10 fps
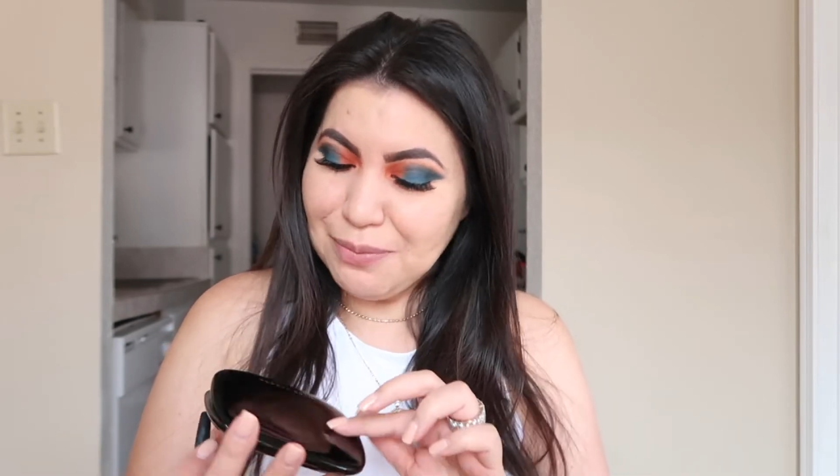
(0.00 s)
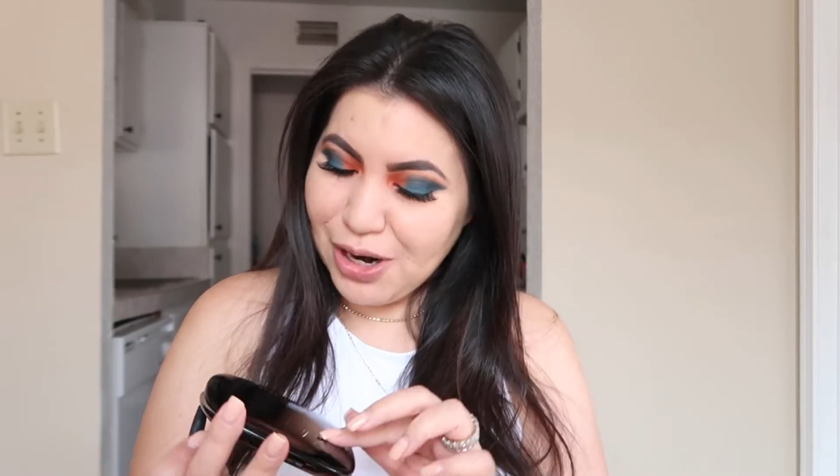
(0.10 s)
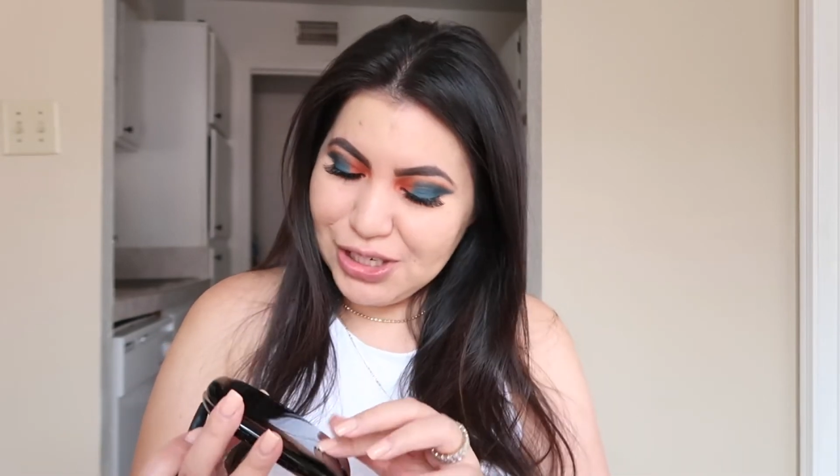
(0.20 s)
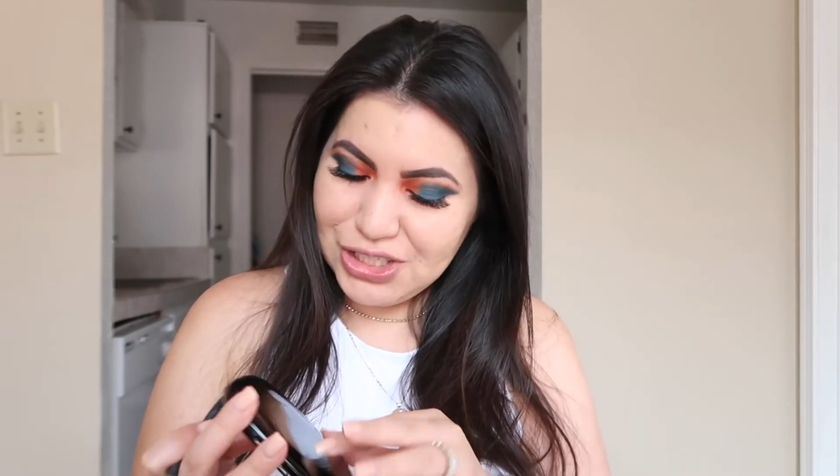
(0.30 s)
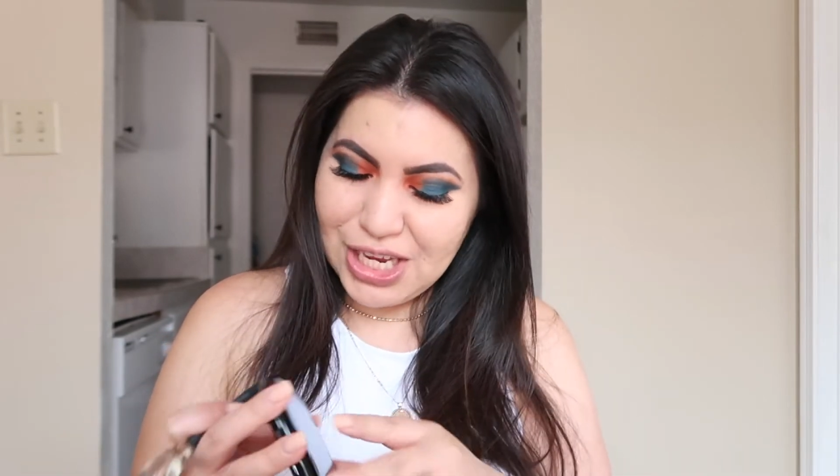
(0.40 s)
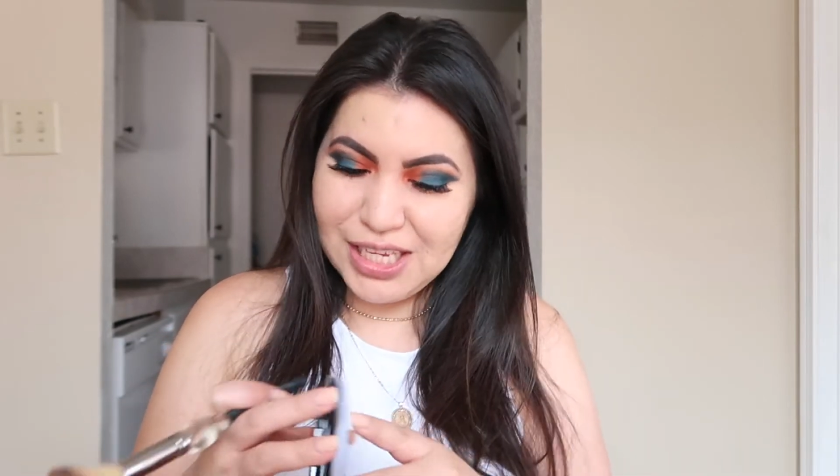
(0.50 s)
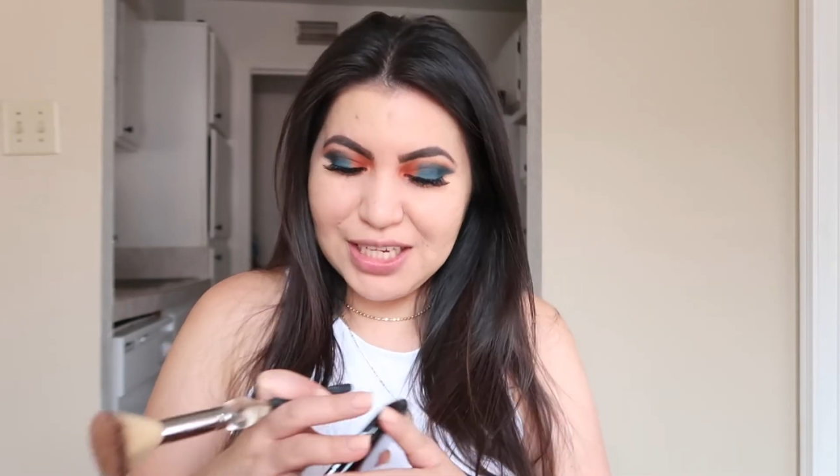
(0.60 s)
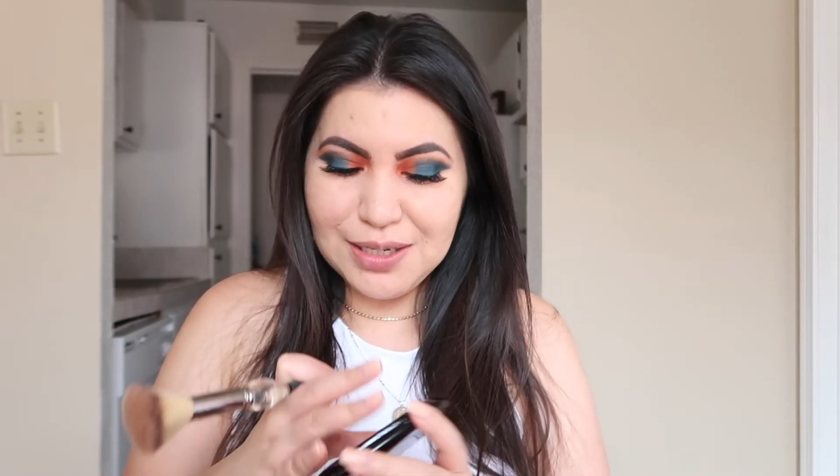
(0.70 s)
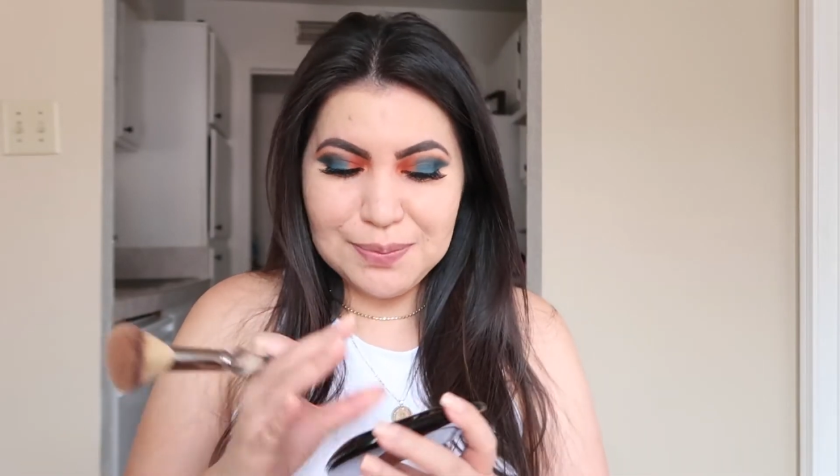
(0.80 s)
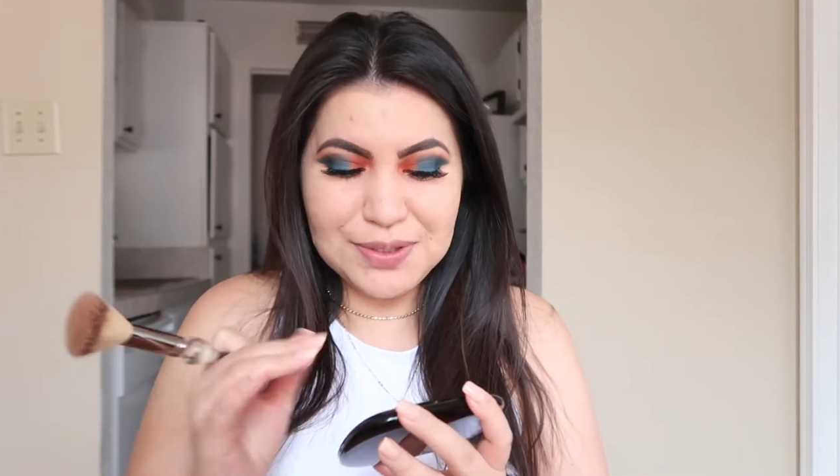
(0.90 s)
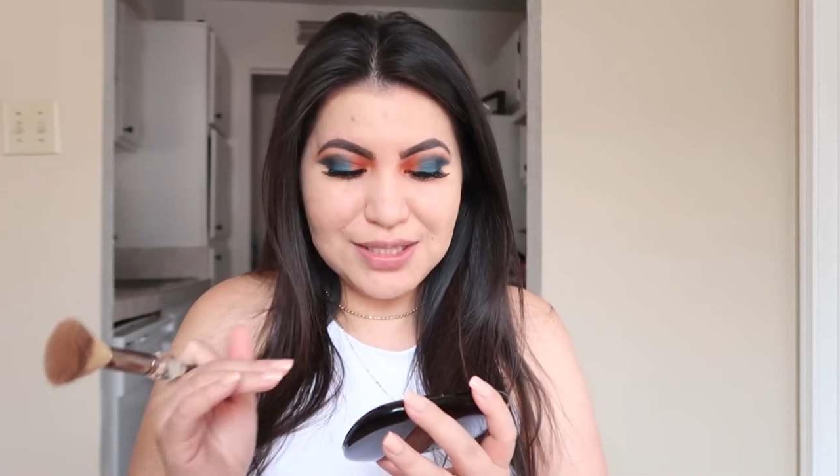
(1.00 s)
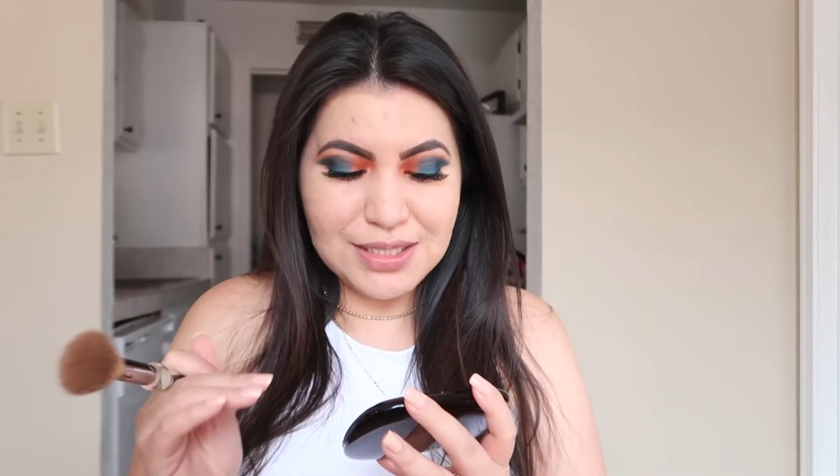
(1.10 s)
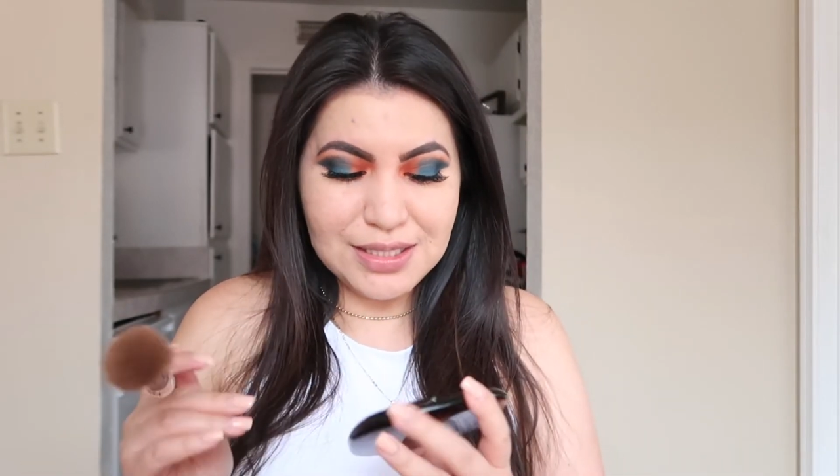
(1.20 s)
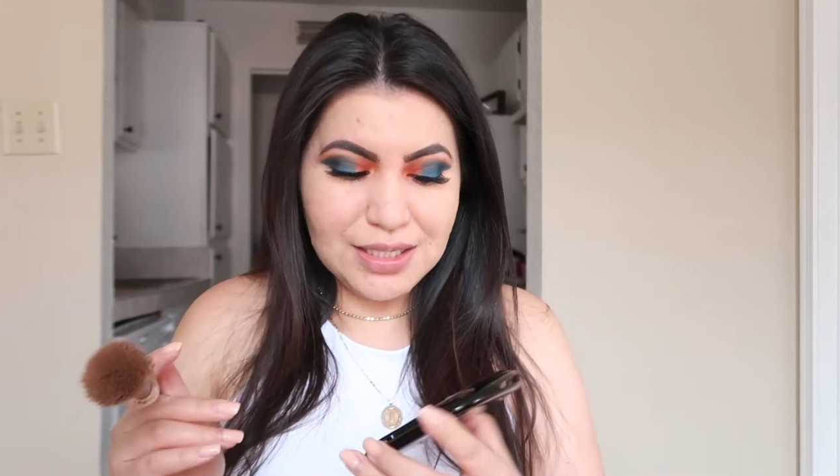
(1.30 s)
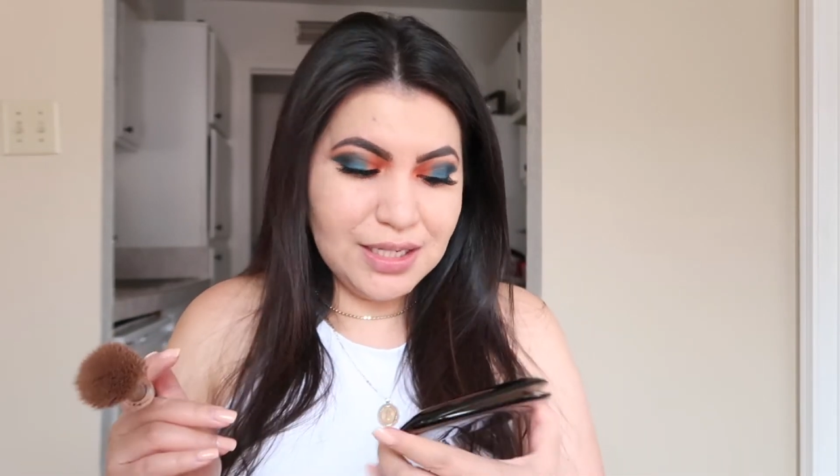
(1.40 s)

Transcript: Marc Jacobs